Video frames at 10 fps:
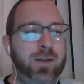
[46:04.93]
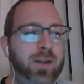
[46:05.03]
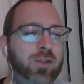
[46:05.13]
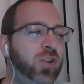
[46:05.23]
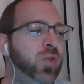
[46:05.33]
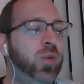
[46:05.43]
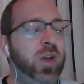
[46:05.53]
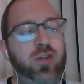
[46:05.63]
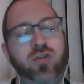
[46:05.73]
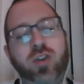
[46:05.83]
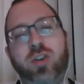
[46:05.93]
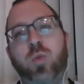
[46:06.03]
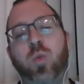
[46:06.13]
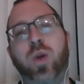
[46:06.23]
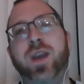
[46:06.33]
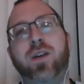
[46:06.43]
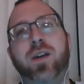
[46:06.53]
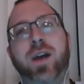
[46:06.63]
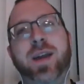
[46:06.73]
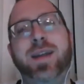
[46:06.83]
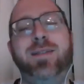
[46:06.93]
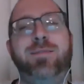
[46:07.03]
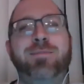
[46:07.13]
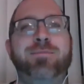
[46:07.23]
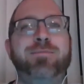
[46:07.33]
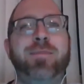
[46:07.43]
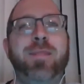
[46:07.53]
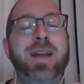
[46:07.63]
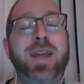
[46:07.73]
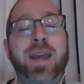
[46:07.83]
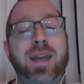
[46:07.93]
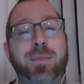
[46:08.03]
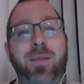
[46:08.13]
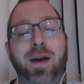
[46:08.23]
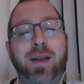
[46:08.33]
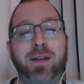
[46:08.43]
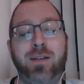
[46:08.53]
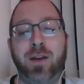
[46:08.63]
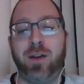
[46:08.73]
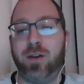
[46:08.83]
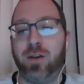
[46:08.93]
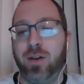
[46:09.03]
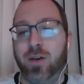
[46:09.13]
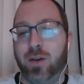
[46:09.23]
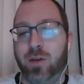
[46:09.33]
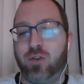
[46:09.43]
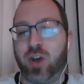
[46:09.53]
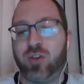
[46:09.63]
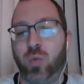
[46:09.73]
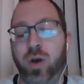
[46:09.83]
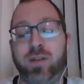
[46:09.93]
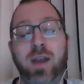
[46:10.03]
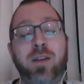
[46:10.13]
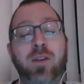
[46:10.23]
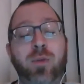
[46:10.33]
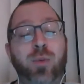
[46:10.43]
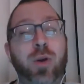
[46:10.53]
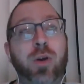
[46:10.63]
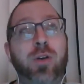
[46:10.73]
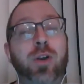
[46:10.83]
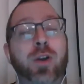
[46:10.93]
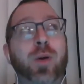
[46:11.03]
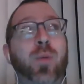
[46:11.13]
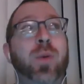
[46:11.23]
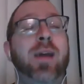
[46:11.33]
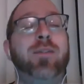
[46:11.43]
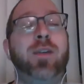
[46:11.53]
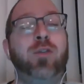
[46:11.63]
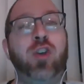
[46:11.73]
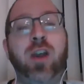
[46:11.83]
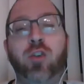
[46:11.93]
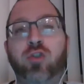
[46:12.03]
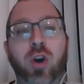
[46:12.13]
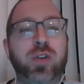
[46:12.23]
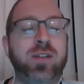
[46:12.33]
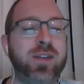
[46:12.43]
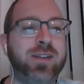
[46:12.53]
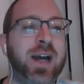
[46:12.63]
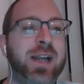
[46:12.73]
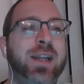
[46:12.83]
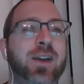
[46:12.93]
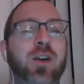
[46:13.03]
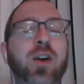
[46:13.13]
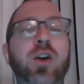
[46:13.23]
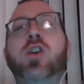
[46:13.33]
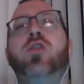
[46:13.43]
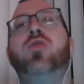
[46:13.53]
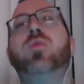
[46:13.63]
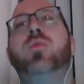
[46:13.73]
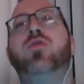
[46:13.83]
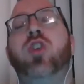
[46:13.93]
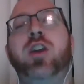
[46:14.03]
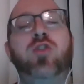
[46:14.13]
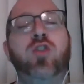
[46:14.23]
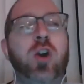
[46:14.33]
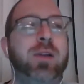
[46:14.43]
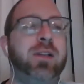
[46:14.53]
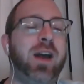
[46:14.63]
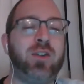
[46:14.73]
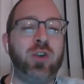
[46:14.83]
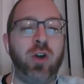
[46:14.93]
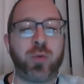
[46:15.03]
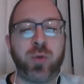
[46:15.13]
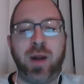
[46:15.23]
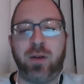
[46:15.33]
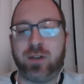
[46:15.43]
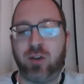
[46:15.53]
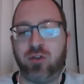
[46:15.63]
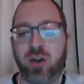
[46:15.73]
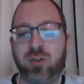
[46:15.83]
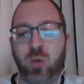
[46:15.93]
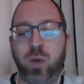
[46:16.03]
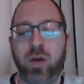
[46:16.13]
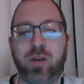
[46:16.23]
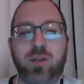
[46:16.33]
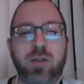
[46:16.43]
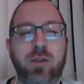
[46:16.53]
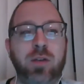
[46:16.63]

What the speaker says: it's just weird. I can't get behind a ton of Justin Willis. And we had to channel Joe since he's not here. Chase Sherman lasted all 3 rounds against Justin Willis.